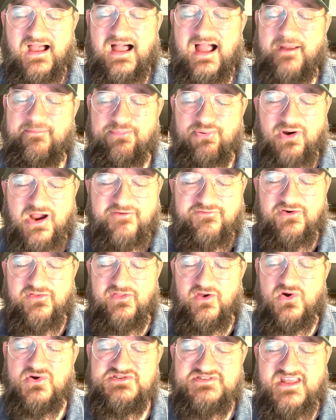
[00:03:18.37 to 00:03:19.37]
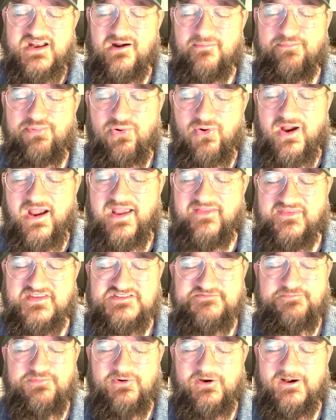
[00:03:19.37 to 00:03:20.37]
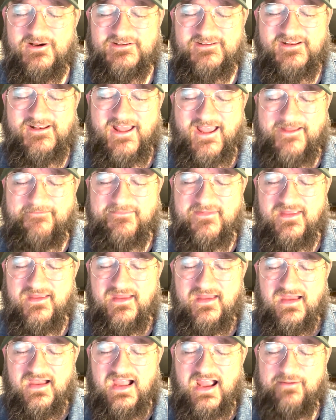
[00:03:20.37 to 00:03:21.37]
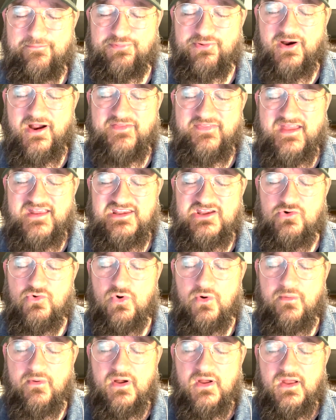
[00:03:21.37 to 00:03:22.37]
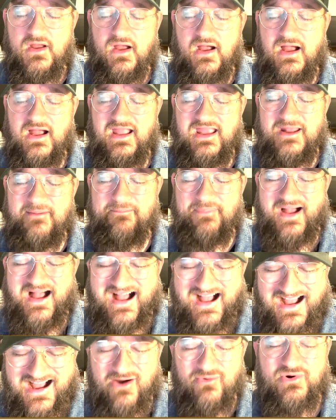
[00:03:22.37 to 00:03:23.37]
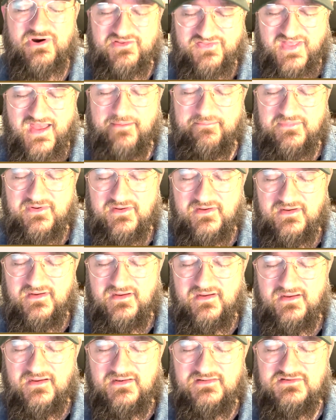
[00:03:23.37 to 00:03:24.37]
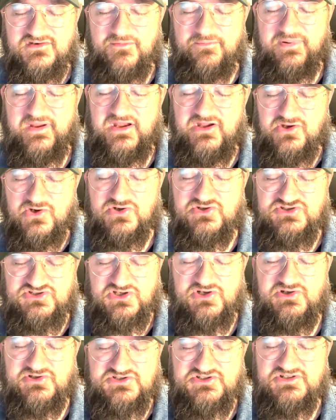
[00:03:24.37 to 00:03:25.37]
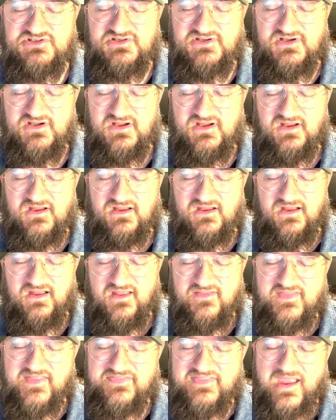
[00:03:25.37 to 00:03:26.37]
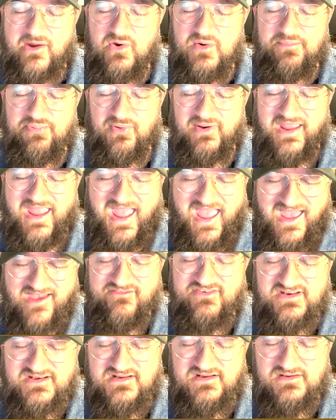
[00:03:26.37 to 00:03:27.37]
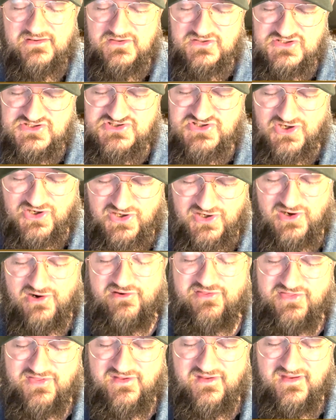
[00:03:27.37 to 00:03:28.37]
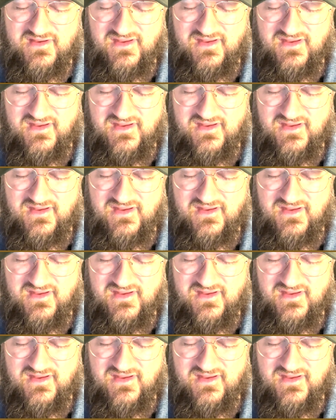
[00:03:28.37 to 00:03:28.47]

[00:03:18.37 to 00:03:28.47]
I pray for those that are praying this prayer today. I pray that you will empower them to be your church, that they would bring heaven to earth